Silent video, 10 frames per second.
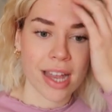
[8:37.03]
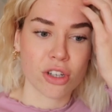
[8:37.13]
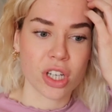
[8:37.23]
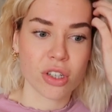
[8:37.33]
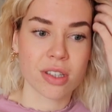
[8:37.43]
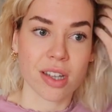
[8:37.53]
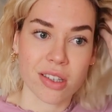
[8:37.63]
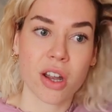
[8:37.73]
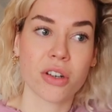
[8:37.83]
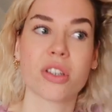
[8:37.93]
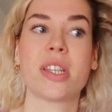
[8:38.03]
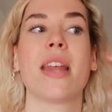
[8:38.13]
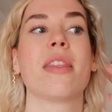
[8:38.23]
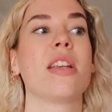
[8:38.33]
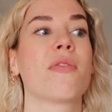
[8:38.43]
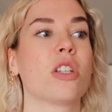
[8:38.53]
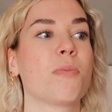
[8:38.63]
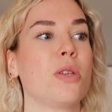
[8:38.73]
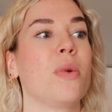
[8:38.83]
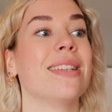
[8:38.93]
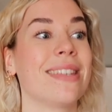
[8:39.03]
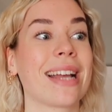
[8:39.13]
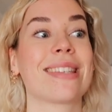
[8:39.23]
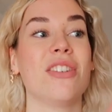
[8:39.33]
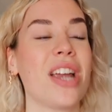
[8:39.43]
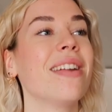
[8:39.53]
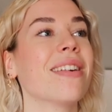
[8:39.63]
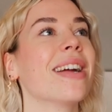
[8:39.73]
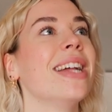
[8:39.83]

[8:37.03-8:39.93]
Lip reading: and she just doesn't understand the difference between sex and gender,